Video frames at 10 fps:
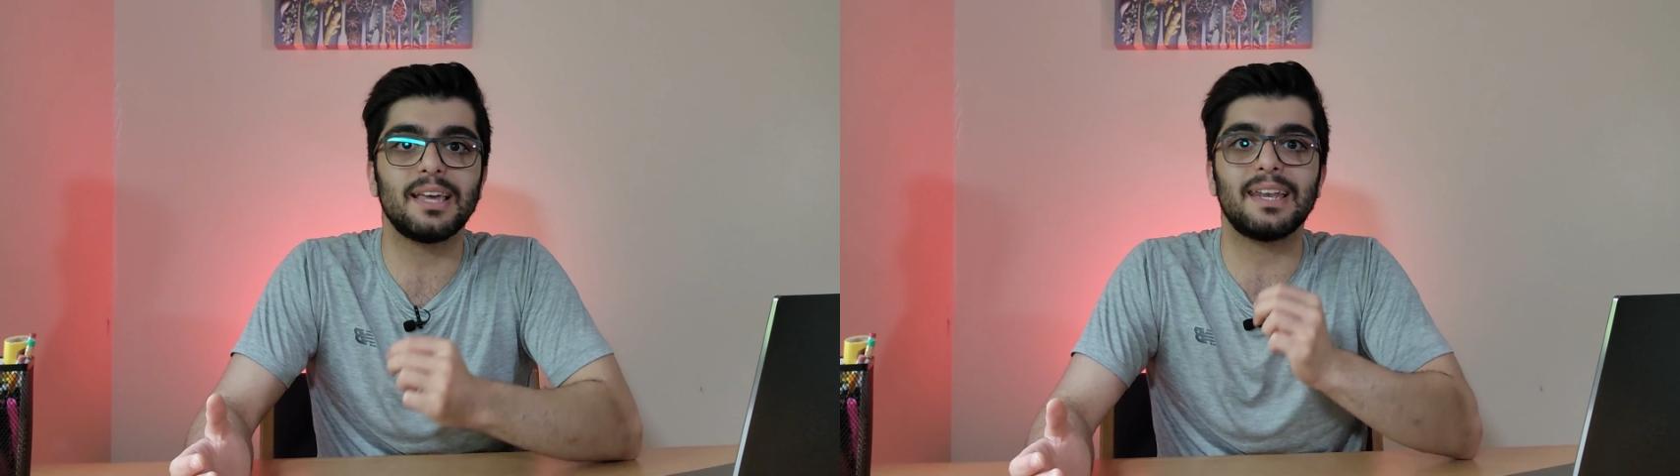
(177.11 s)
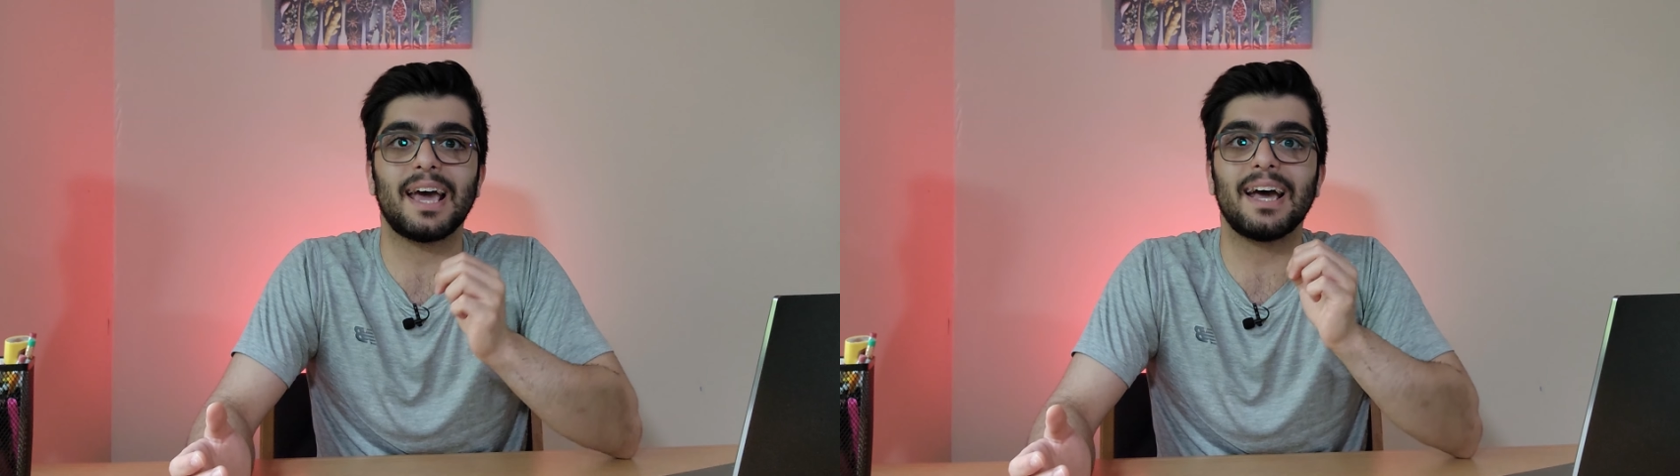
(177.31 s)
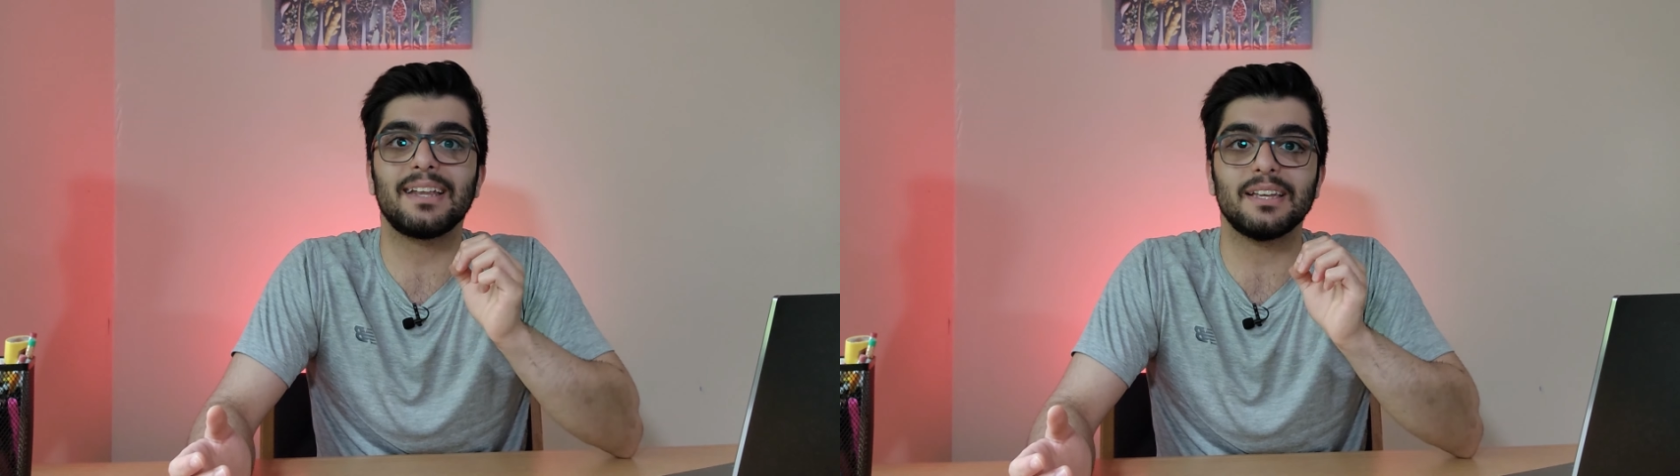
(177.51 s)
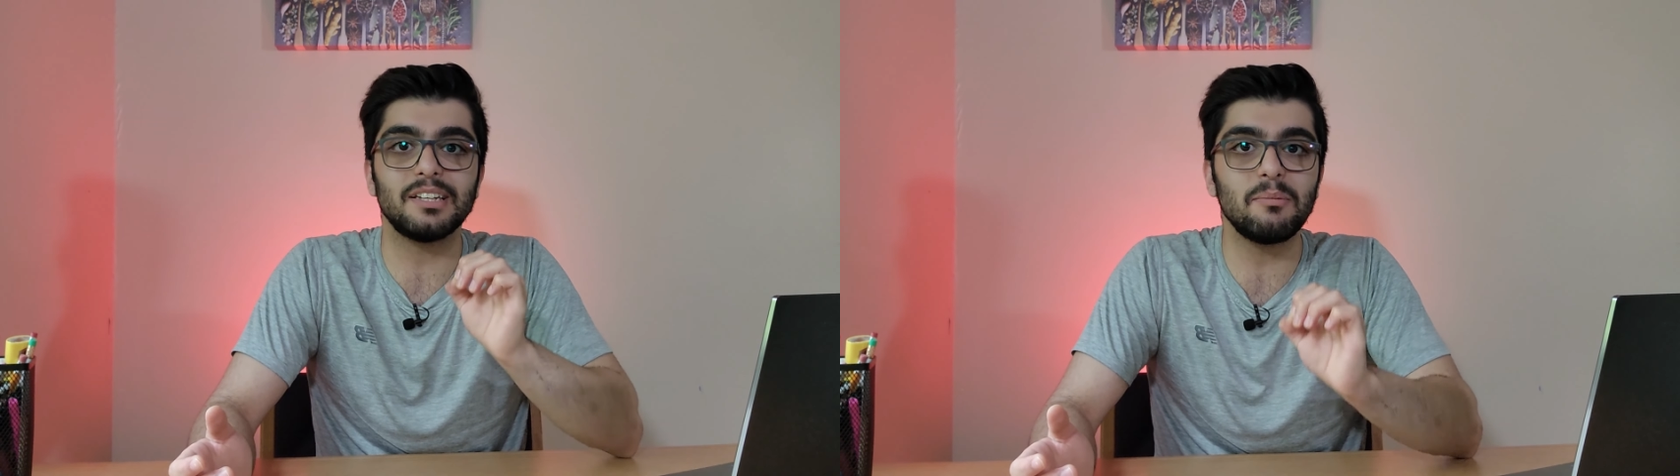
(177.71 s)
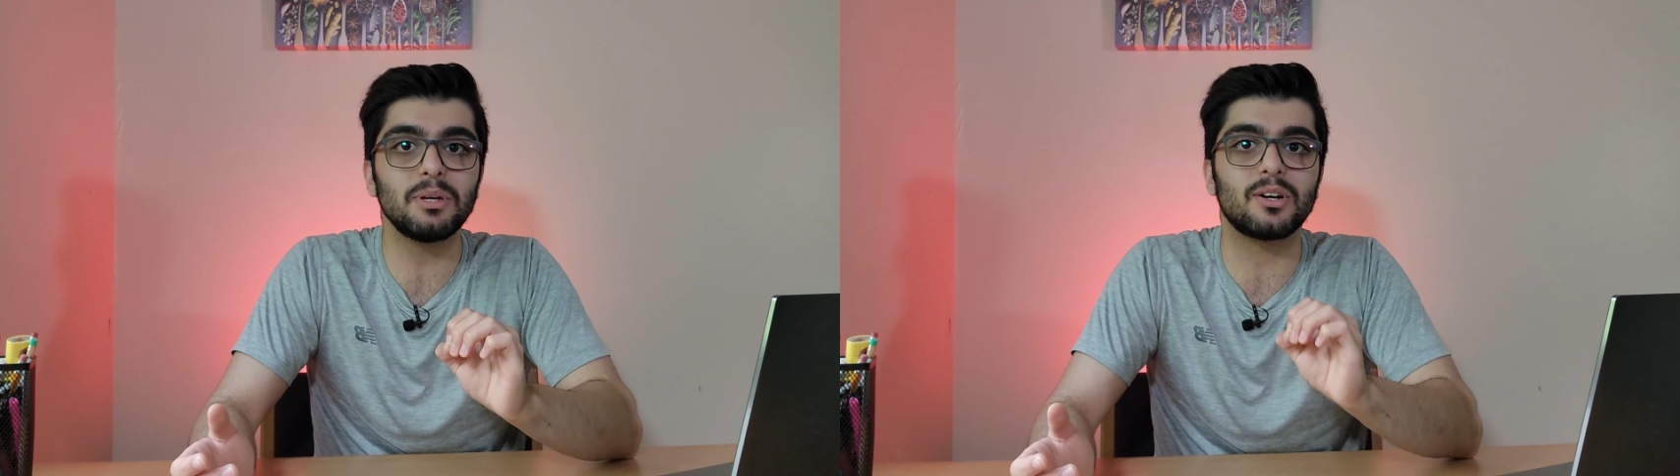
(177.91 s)
and add a
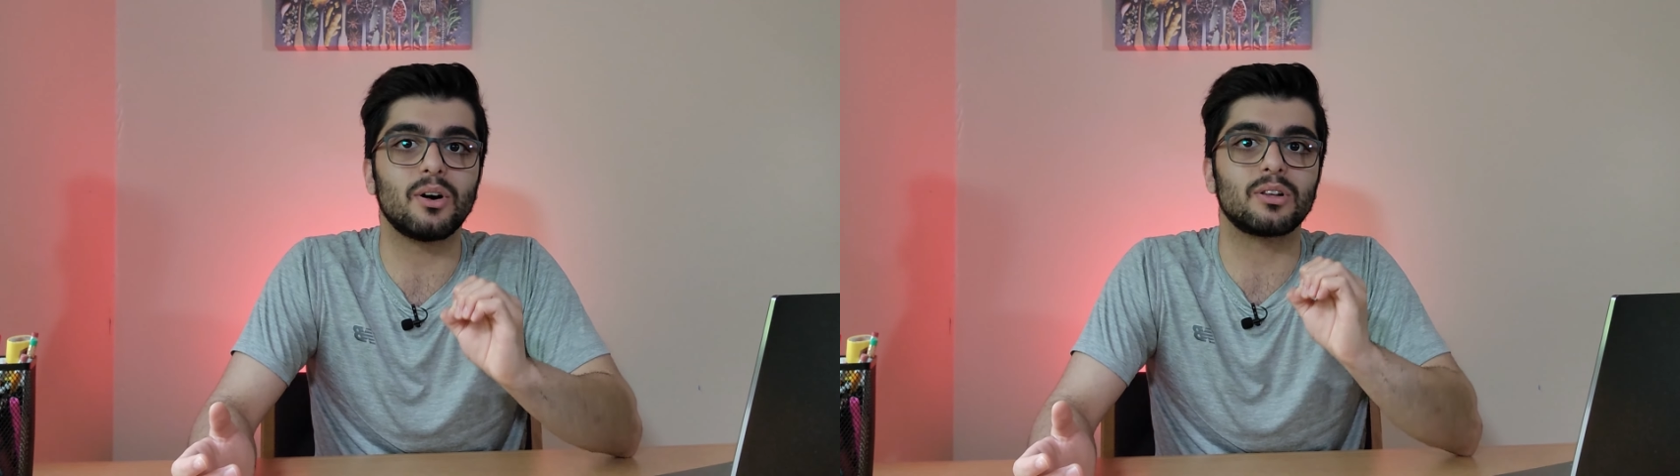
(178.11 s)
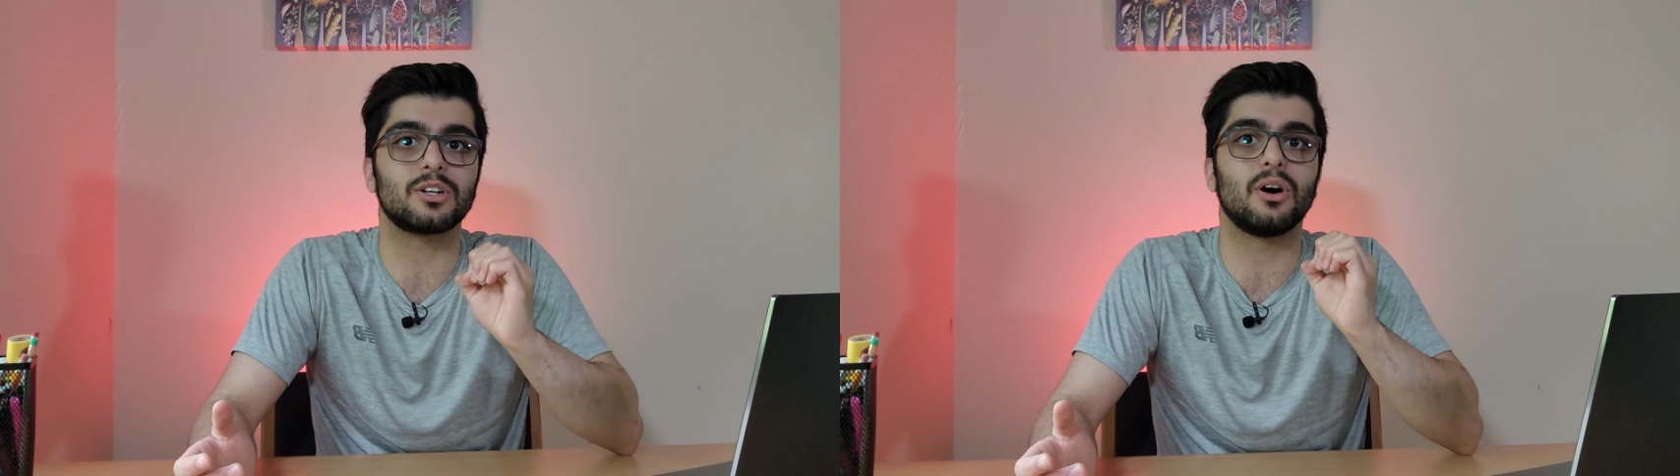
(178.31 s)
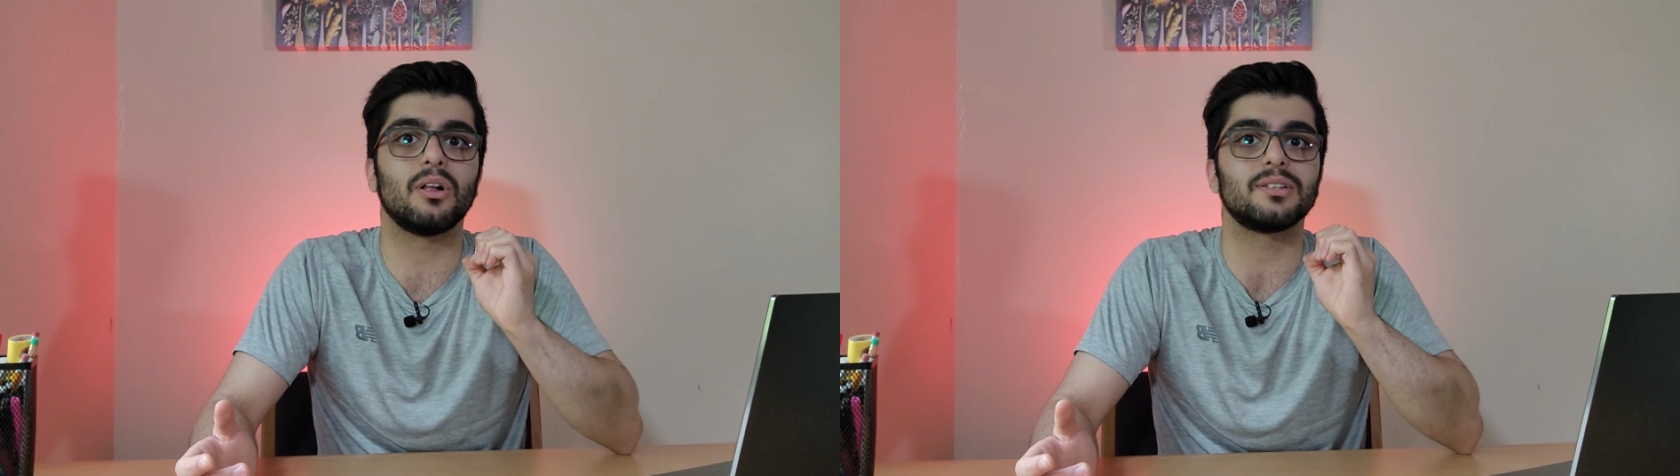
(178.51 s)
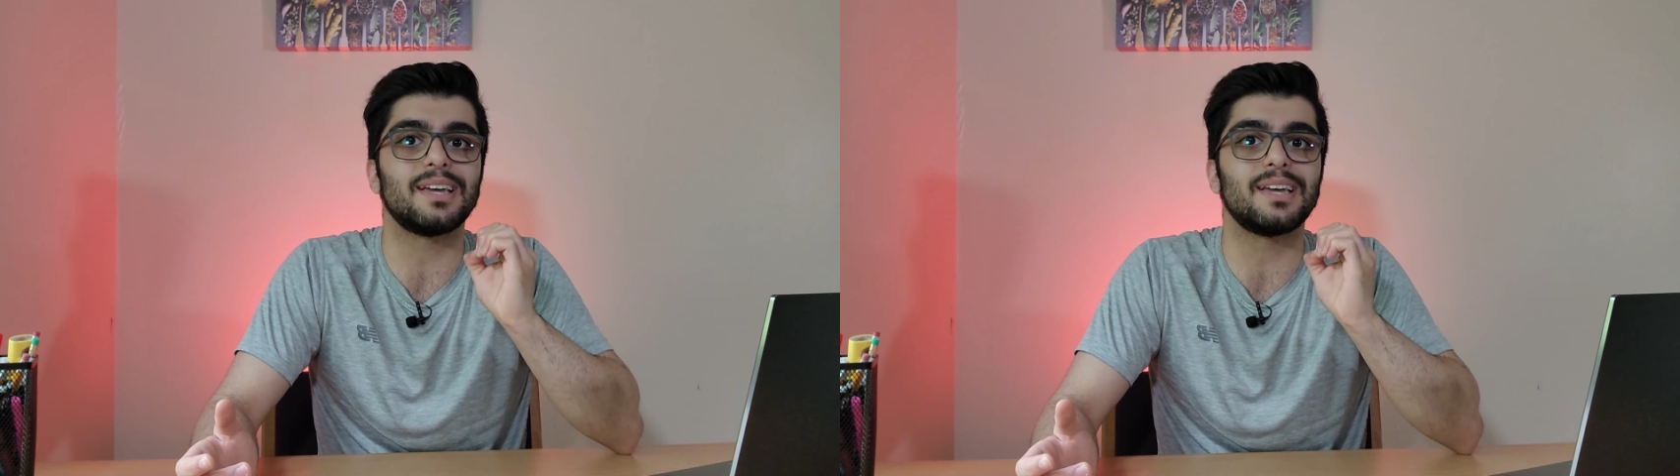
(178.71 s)
chemical called